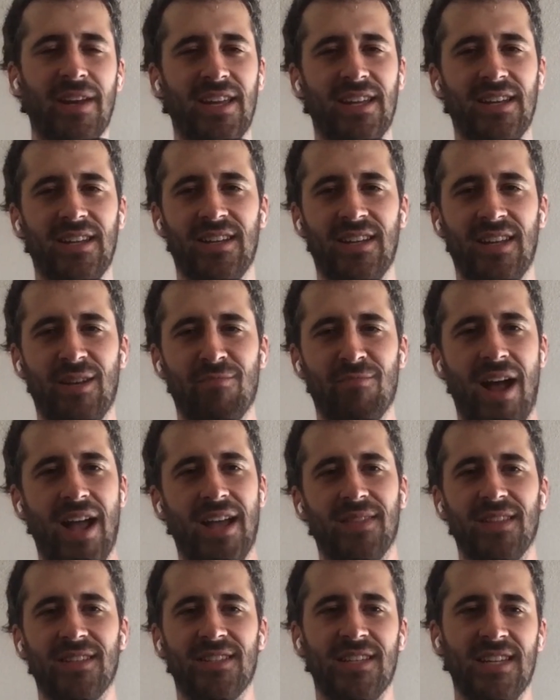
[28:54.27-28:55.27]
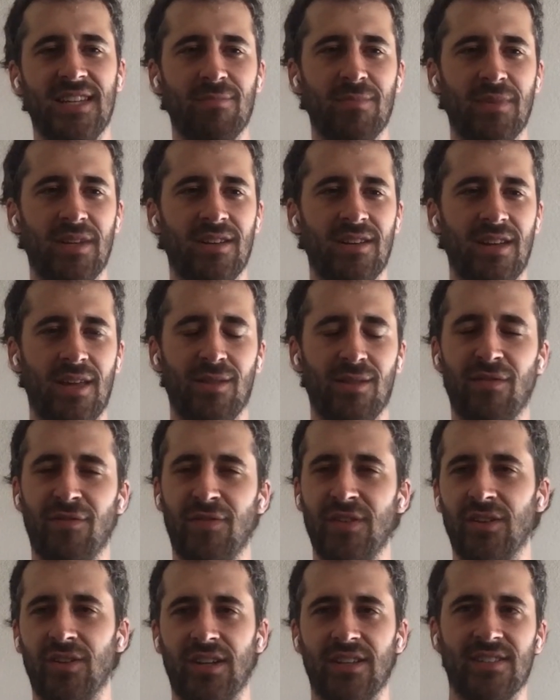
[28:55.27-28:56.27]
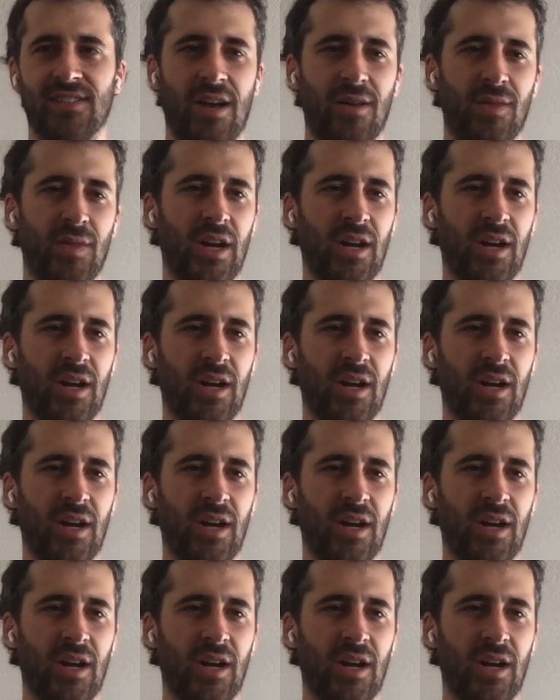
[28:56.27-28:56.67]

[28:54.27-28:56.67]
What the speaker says: in and buying the team and the feelings down there in